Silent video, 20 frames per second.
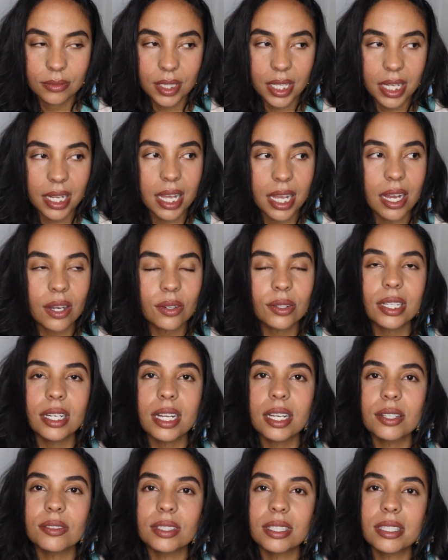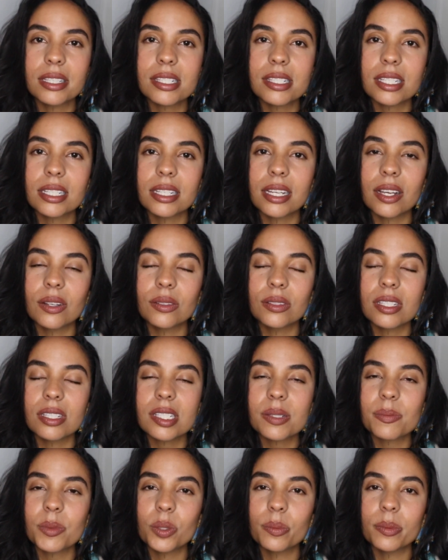And how can I release it now in
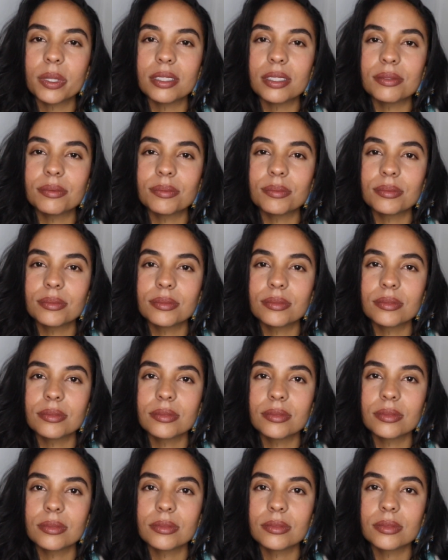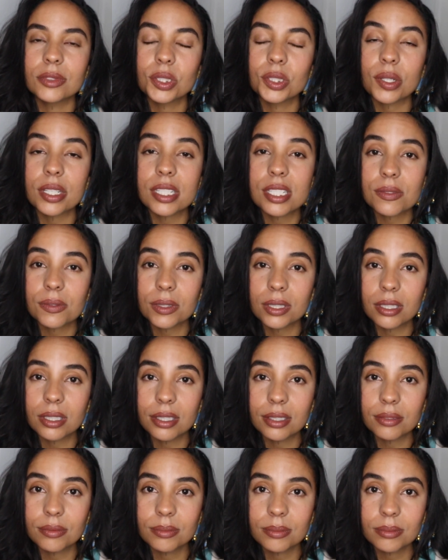this moment? Gracefully
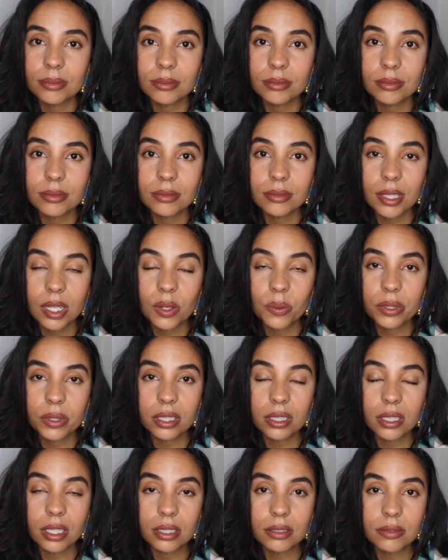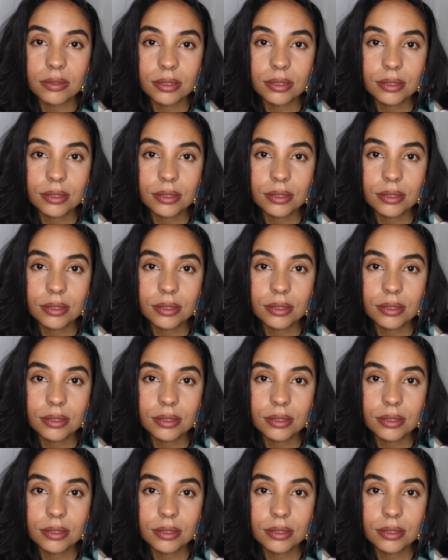and with love.